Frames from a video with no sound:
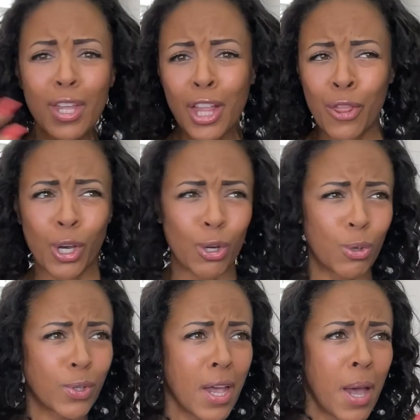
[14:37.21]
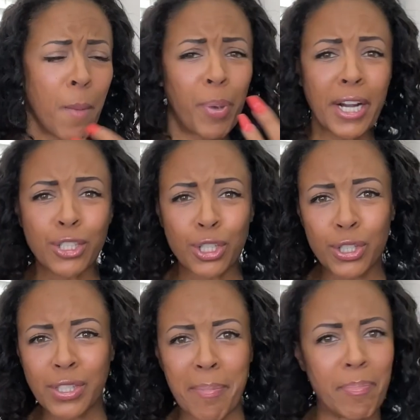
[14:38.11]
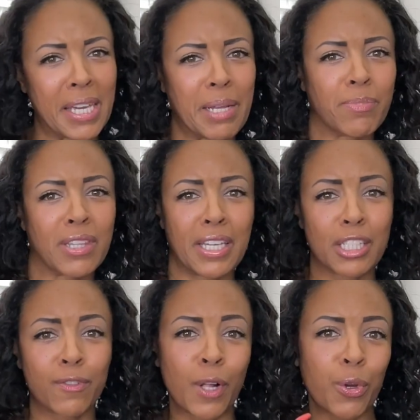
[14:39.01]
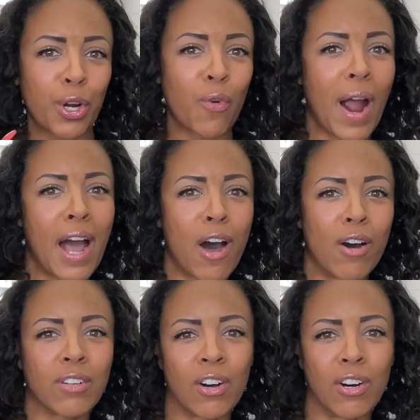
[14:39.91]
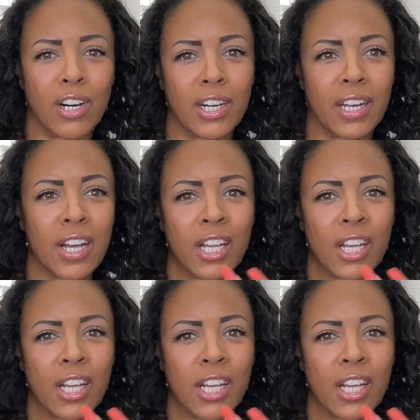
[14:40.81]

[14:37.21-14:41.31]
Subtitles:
those pictures and memes and things floating around on